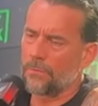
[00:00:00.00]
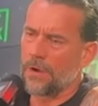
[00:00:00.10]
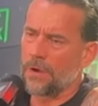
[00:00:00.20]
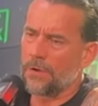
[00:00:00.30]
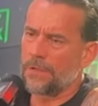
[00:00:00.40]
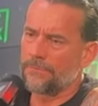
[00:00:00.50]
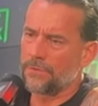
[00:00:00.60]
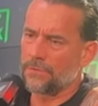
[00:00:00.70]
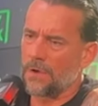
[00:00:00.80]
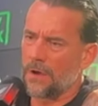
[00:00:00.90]
where if
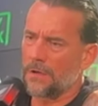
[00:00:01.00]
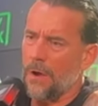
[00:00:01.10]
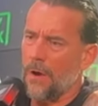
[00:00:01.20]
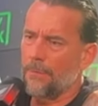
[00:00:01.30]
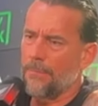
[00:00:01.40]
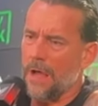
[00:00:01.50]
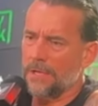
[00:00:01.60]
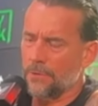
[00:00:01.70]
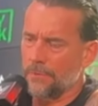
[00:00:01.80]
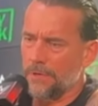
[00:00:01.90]
you talk about my
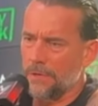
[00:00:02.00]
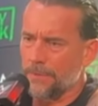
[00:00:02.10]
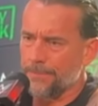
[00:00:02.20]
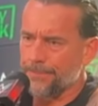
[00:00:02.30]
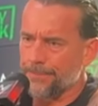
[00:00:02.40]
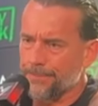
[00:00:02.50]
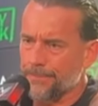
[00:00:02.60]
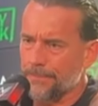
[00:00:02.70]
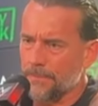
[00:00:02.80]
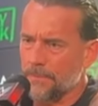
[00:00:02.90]
career,
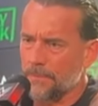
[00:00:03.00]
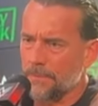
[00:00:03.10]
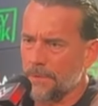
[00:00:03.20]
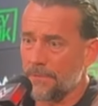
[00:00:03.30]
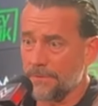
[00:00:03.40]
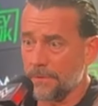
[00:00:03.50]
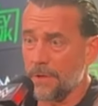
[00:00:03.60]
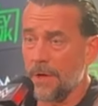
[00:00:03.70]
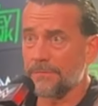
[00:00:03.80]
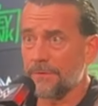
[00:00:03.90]
I feel
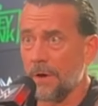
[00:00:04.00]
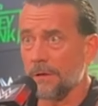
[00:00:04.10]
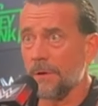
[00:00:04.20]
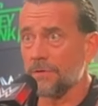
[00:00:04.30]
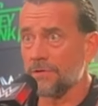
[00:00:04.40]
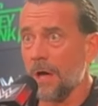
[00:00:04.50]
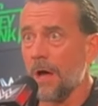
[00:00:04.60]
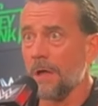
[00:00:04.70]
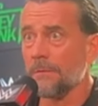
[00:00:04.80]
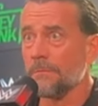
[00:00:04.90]
the ads talk about
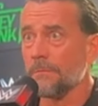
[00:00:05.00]
Jan.